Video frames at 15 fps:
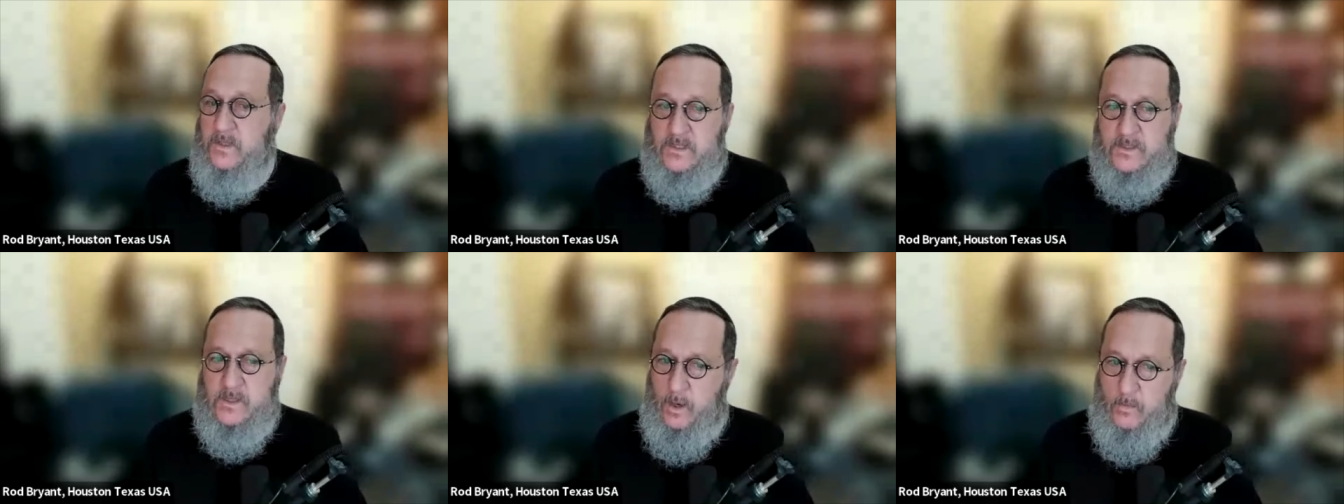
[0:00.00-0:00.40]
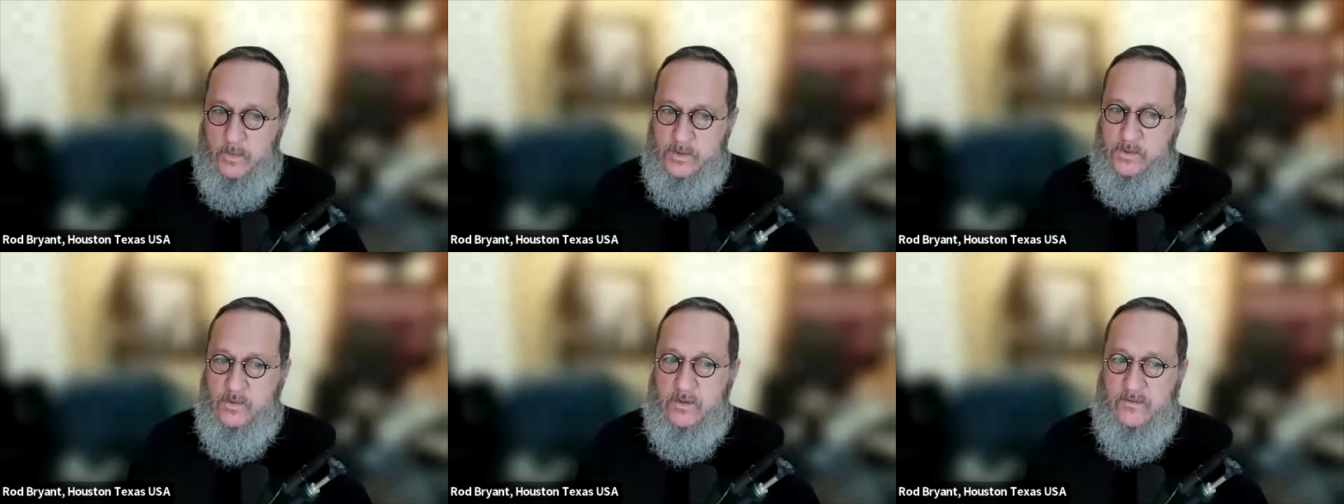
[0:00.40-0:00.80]
It's
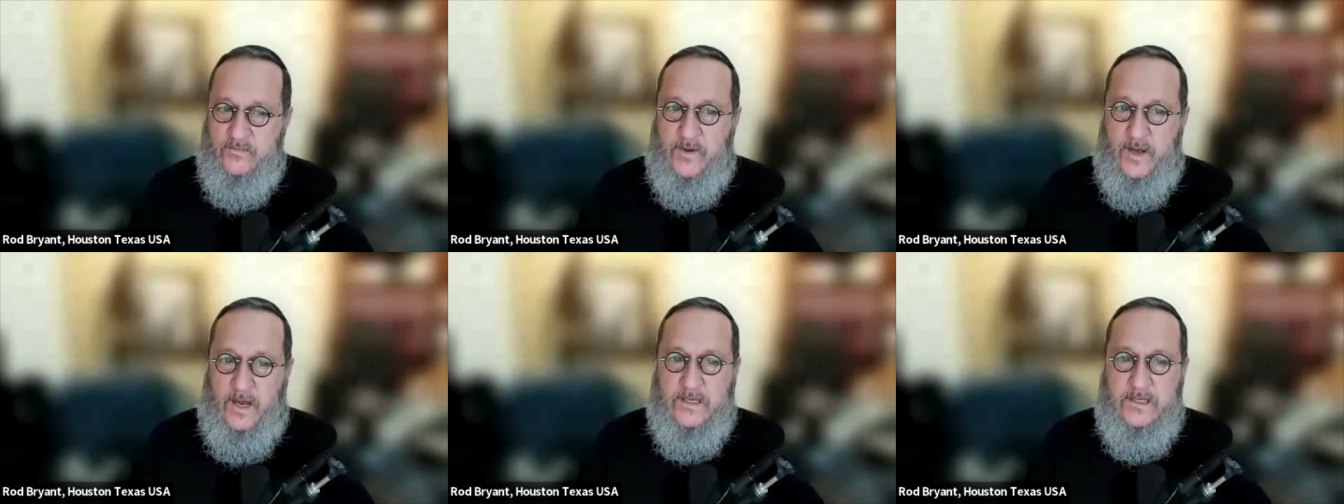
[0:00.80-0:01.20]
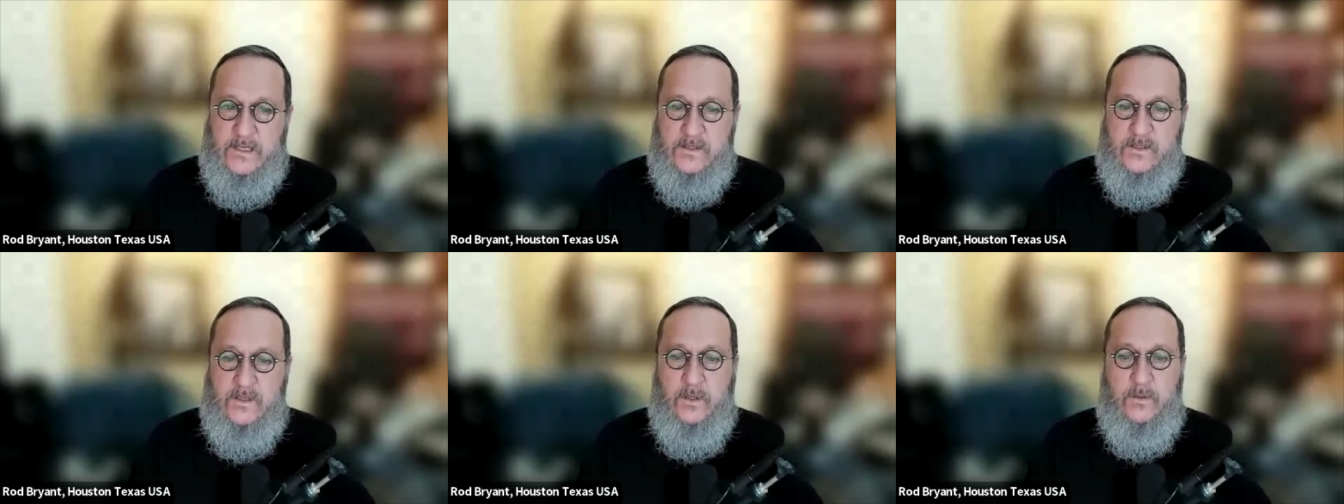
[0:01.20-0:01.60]
always going to find
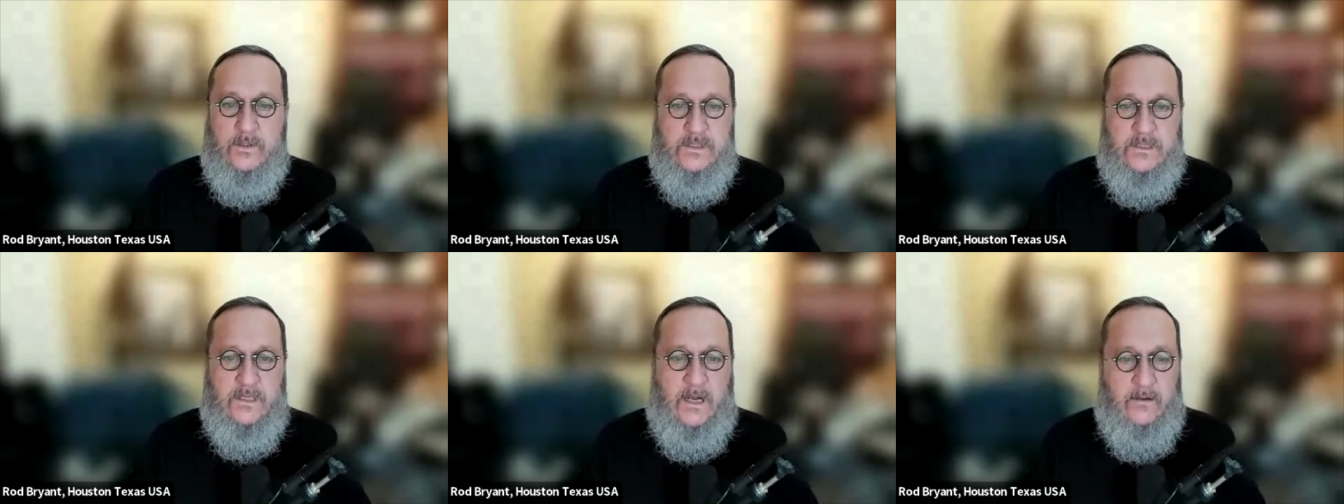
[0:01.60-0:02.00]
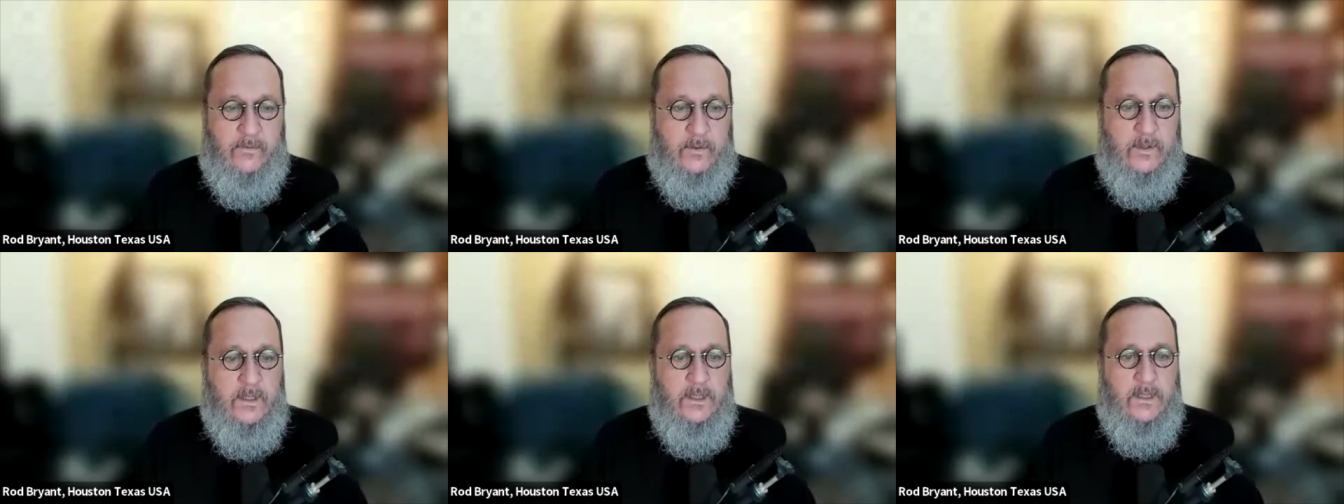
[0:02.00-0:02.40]
its lowest
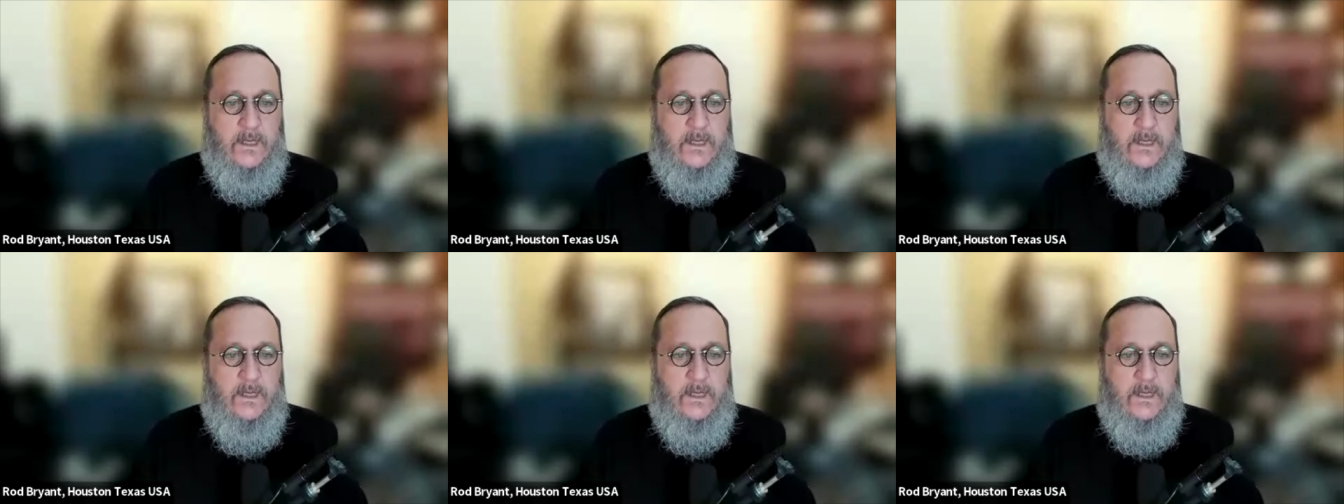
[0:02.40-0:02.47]
level.